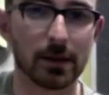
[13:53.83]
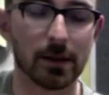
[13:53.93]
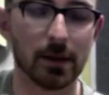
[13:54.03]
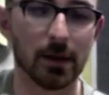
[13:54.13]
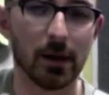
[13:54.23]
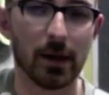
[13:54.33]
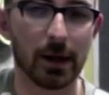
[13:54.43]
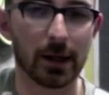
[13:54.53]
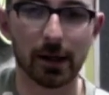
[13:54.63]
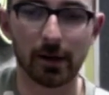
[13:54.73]
And
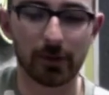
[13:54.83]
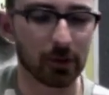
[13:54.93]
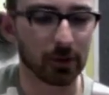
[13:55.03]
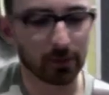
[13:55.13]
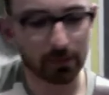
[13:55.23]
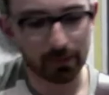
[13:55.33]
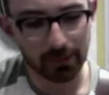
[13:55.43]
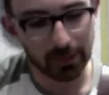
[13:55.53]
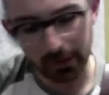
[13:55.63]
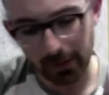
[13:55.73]
again, I've got
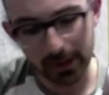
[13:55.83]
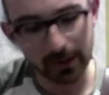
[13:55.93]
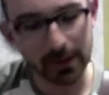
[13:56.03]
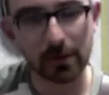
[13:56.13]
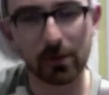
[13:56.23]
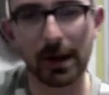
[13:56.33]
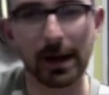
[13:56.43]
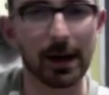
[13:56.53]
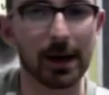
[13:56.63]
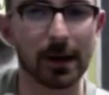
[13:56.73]
arrangements that are way
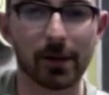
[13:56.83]
harder,